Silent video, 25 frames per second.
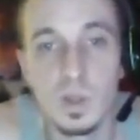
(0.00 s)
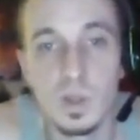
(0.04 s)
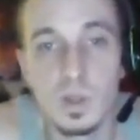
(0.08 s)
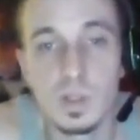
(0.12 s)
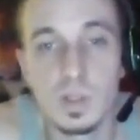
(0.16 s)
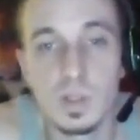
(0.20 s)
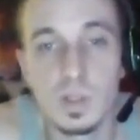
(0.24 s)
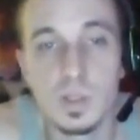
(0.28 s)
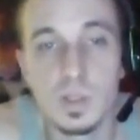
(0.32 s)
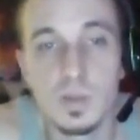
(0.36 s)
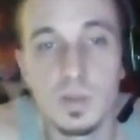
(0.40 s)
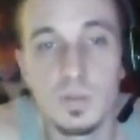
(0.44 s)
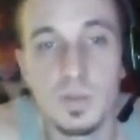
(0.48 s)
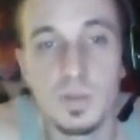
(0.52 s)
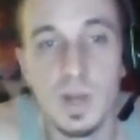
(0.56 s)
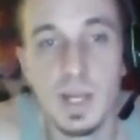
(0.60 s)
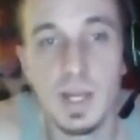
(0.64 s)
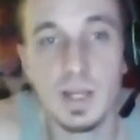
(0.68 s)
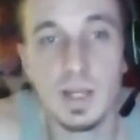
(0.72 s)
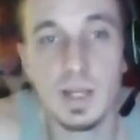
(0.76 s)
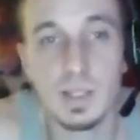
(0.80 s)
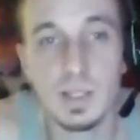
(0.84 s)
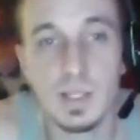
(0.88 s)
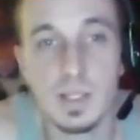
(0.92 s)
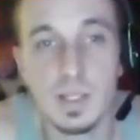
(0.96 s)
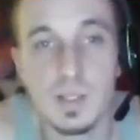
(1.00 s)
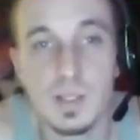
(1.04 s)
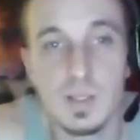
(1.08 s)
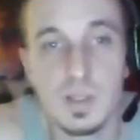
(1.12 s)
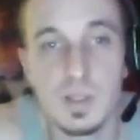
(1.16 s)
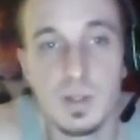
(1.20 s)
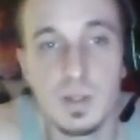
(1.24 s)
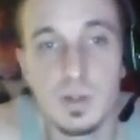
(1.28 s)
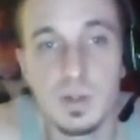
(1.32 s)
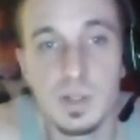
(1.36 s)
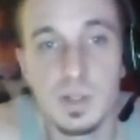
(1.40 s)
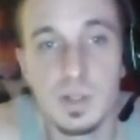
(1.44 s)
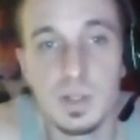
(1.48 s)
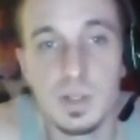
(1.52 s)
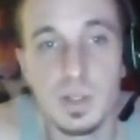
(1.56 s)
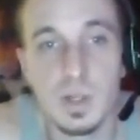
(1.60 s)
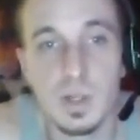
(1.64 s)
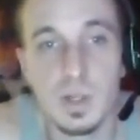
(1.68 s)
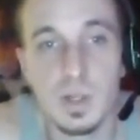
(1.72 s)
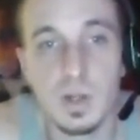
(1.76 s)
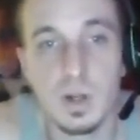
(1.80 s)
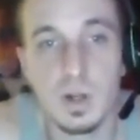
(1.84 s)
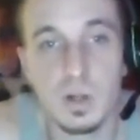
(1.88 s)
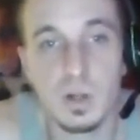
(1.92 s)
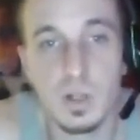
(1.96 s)
So finally, students
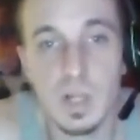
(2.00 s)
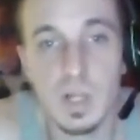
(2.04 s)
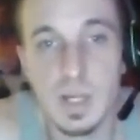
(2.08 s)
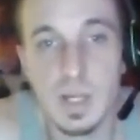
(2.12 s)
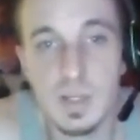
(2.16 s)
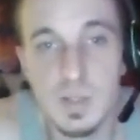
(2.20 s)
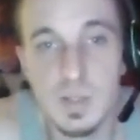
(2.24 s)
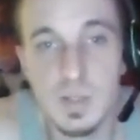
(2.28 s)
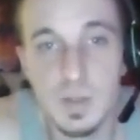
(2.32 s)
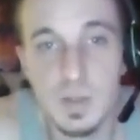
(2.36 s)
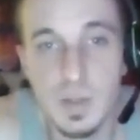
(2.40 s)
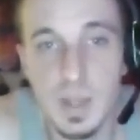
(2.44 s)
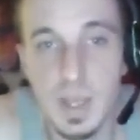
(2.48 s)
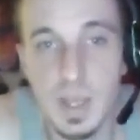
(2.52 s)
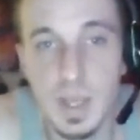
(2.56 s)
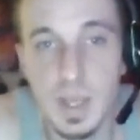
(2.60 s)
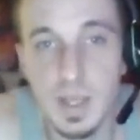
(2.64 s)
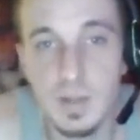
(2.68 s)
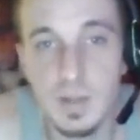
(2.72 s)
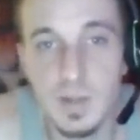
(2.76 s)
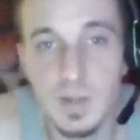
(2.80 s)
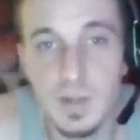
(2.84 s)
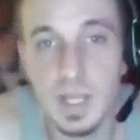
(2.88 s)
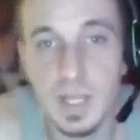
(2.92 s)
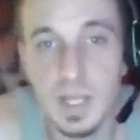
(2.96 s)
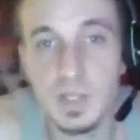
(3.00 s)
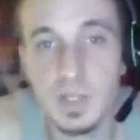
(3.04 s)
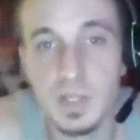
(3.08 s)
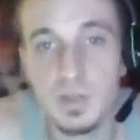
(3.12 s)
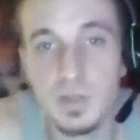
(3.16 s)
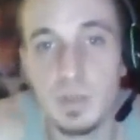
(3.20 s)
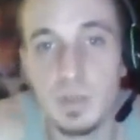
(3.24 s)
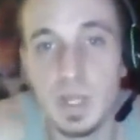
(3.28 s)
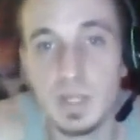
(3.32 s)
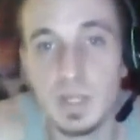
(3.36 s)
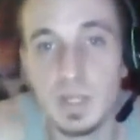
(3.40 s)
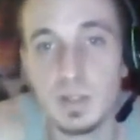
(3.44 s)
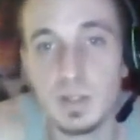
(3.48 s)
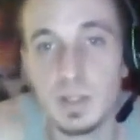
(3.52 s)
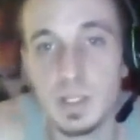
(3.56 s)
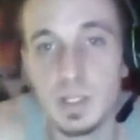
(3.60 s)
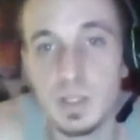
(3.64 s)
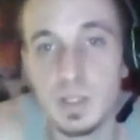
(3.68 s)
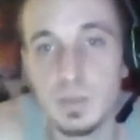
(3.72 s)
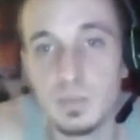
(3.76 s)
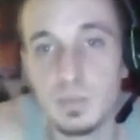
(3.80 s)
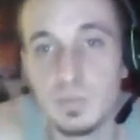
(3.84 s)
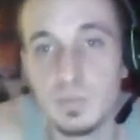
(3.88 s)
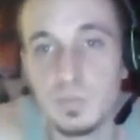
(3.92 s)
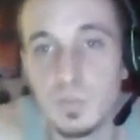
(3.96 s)
all grasp the advantage of
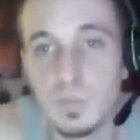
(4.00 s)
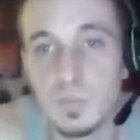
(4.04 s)
mentalism.